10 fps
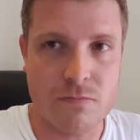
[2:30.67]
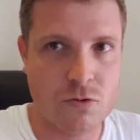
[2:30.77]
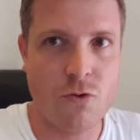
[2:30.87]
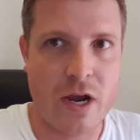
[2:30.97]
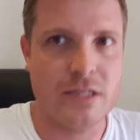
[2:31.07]

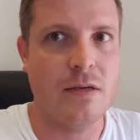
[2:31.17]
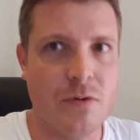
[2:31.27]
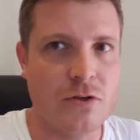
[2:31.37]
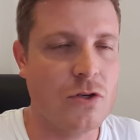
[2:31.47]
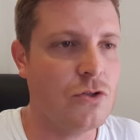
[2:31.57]
crazy
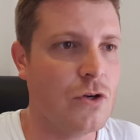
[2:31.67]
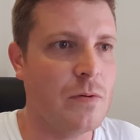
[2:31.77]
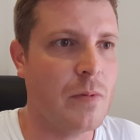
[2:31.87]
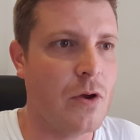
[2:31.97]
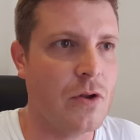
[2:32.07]
because
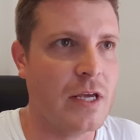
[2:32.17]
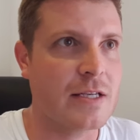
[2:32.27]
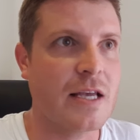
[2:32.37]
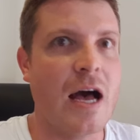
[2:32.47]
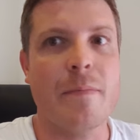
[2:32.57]
YouTube
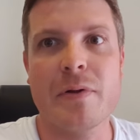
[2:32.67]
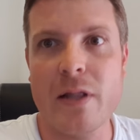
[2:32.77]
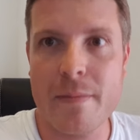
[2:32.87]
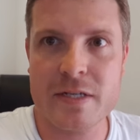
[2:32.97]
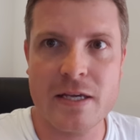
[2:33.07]
earnings are
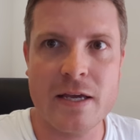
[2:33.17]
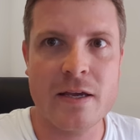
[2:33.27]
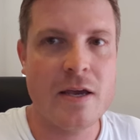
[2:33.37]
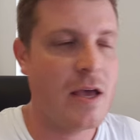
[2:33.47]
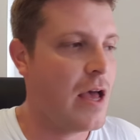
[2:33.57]
plummeting.